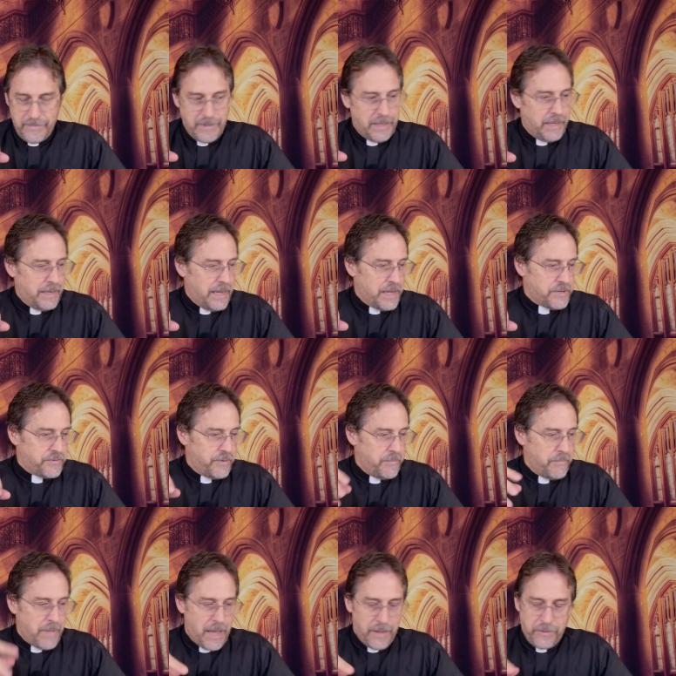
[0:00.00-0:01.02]
And that's
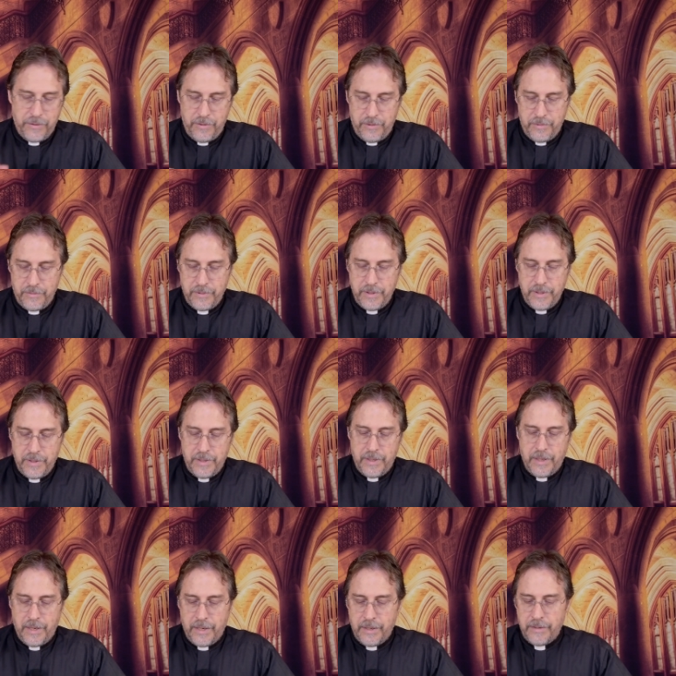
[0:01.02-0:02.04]
from Matthew
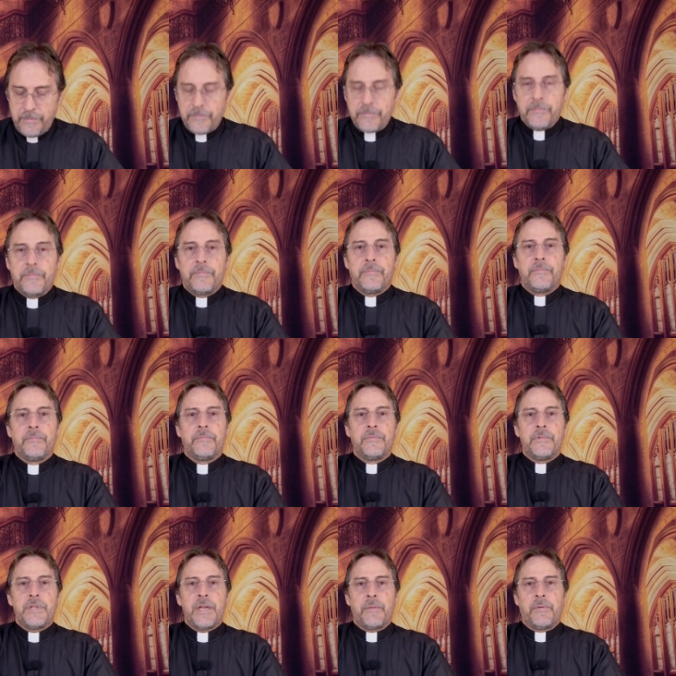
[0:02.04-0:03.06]
um,
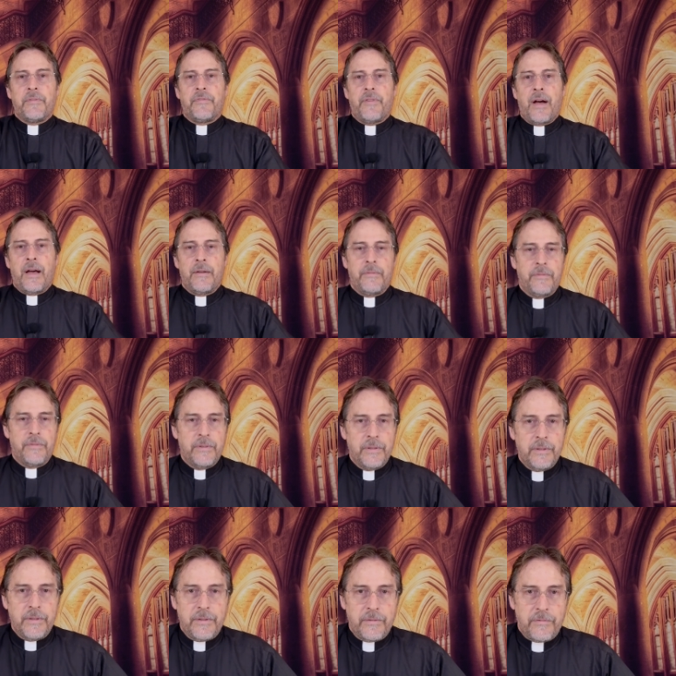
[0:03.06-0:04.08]
chapter 5,
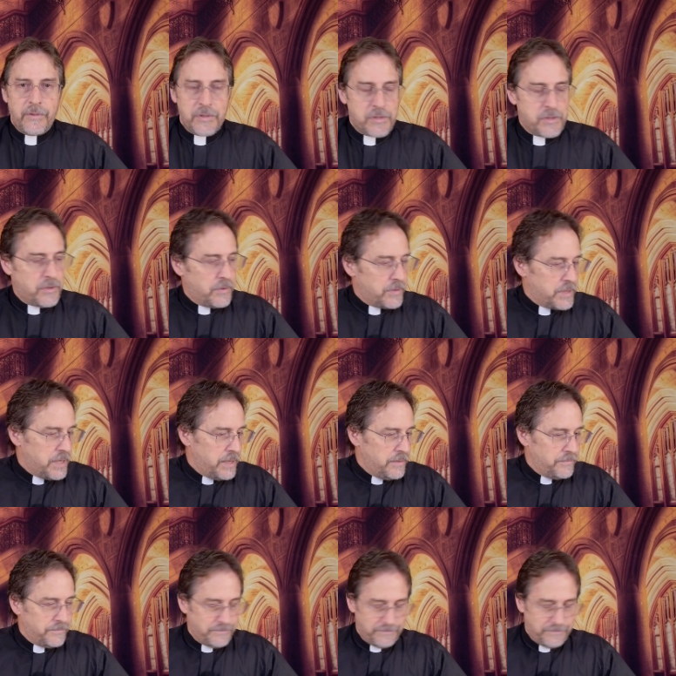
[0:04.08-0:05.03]
verse 13.